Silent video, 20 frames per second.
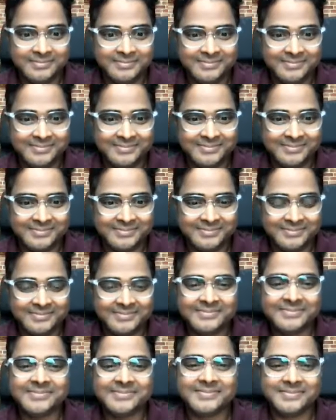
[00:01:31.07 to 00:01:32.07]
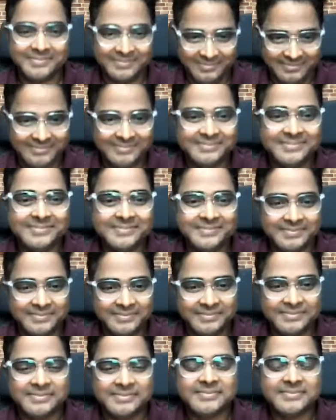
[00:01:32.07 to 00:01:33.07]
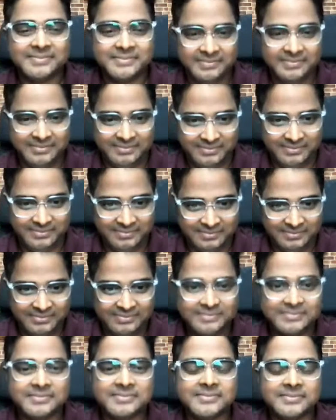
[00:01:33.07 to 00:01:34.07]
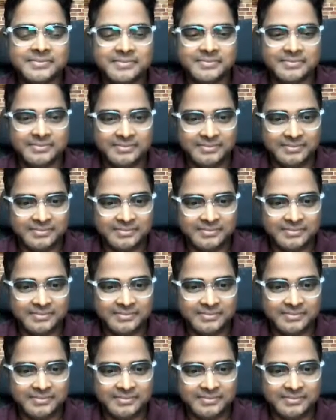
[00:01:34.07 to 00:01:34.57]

This person isn't speaking.